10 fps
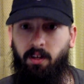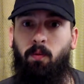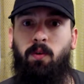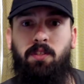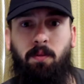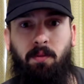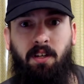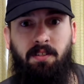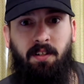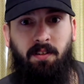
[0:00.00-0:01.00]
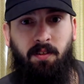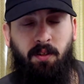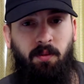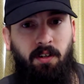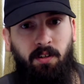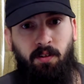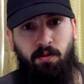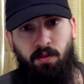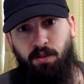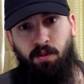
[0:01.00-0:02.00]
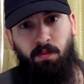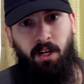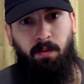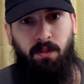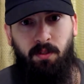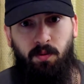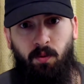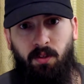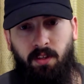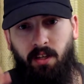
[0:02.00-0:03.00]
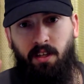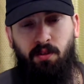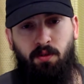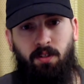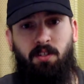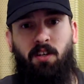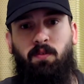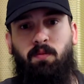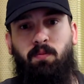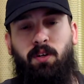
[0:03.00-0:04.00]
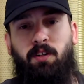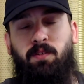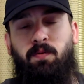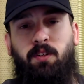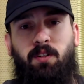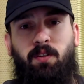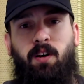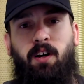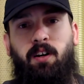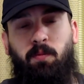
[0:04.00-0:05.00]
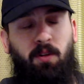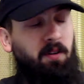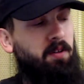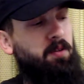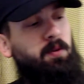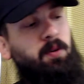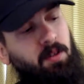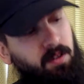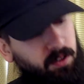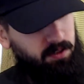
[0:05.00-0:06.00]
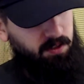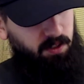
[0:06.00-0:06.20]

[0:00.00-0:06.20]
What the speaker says: What's up guys, Eric the Human here, your trusty pack beast with a Strixhaven prediction video. I am currently recording this